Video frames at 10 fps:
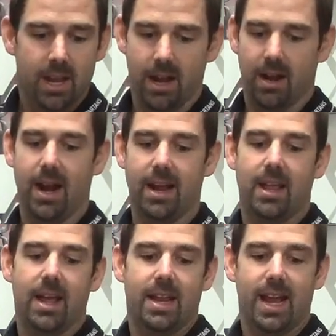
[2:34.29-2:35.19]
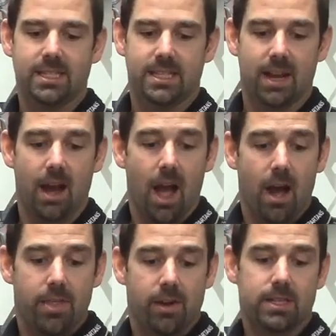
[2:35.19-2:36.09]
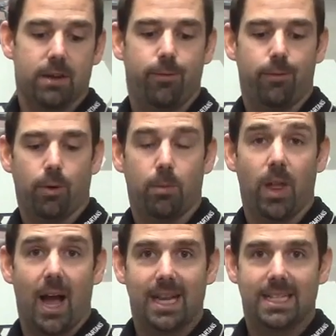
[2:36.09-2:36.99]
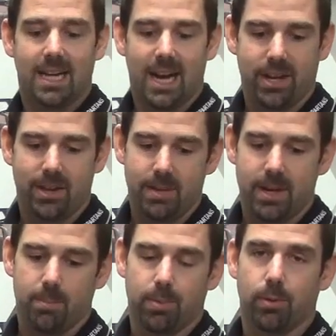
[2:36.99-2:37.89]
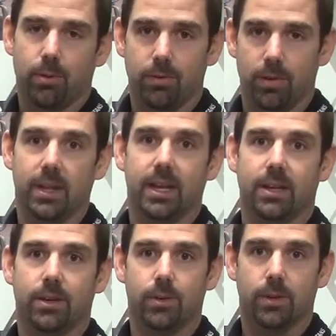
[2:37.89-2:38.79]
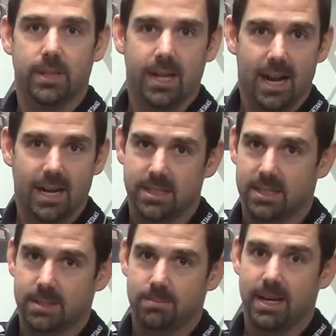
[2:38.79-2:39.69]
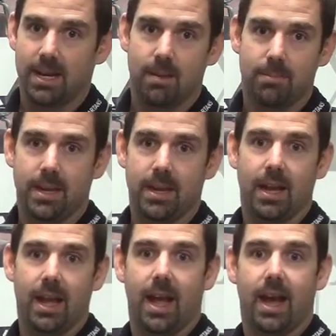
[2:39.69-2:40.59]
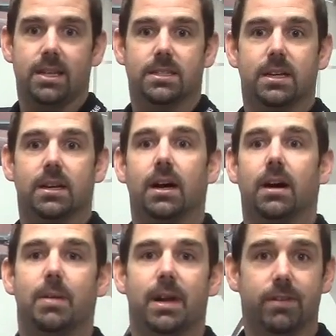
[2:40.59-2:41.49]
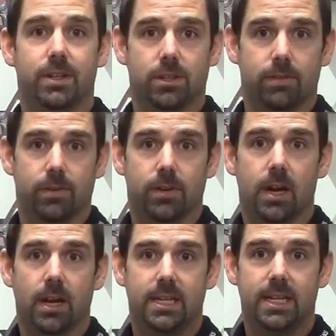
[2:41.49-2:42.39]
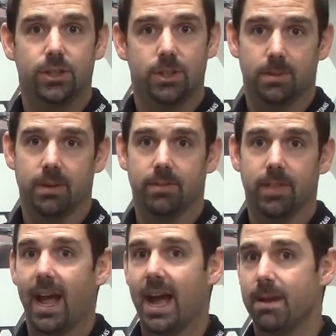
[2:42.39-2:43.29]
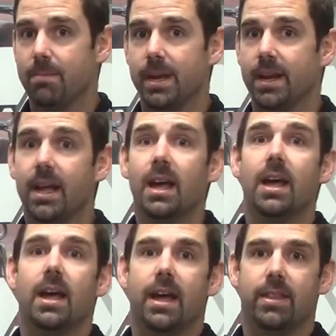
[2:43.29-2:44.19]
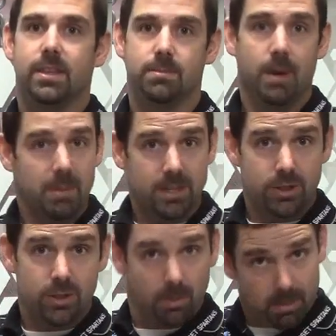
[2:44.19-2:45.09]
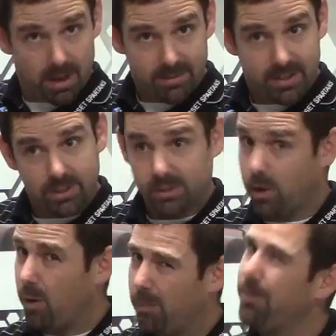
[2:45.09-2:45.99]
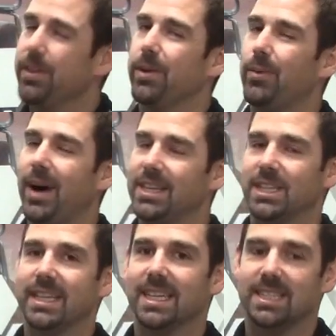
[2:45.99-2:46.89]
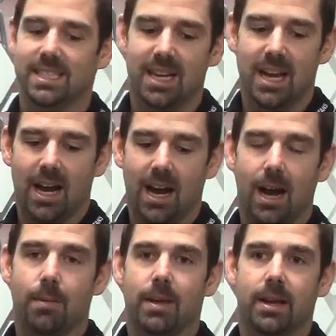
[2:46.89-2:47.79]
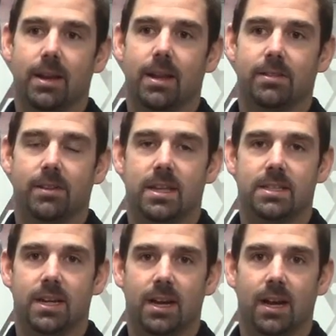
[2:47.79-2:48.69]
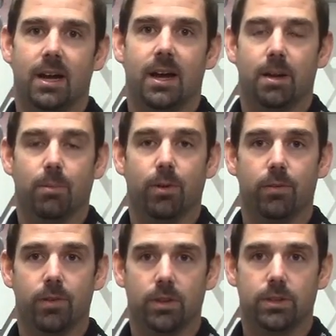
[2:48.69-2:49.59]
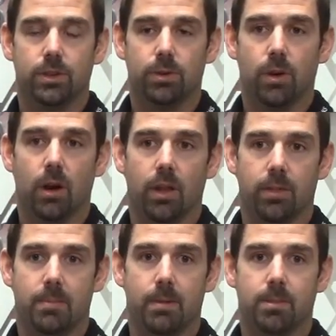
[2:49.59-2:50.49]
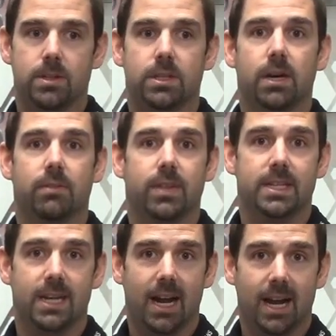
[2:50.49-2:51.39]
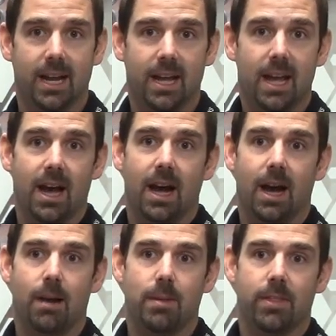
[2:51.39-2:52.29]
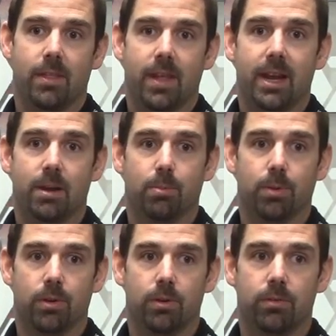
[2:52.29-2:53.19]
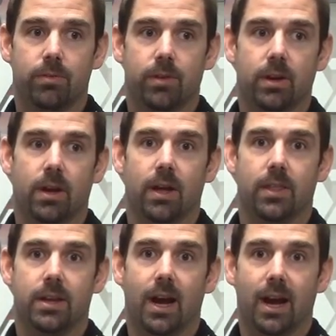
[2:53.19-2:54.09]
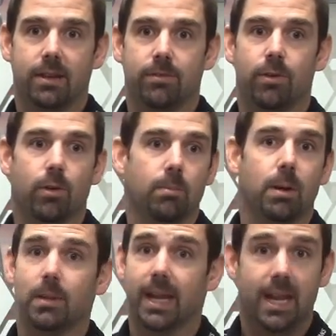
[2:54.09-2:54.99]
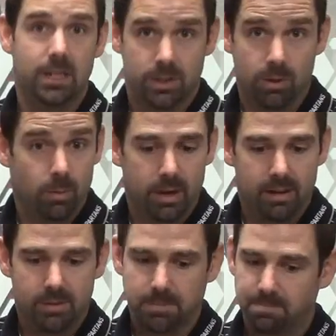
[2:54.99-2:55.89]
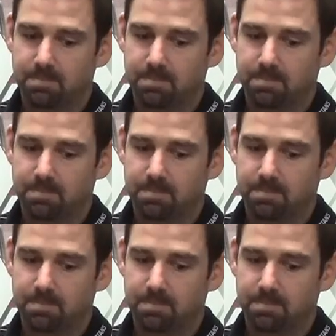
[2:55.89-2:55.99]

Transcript: Alright, next thing, there is a formal document approval in Google Docs. This might not be as beneficial for teachers, but for the admin, this might be super beneficial, so hopefully they're watching this. It sends an approval to all the members of the doc, and then they can approve the doc for publication or whatever.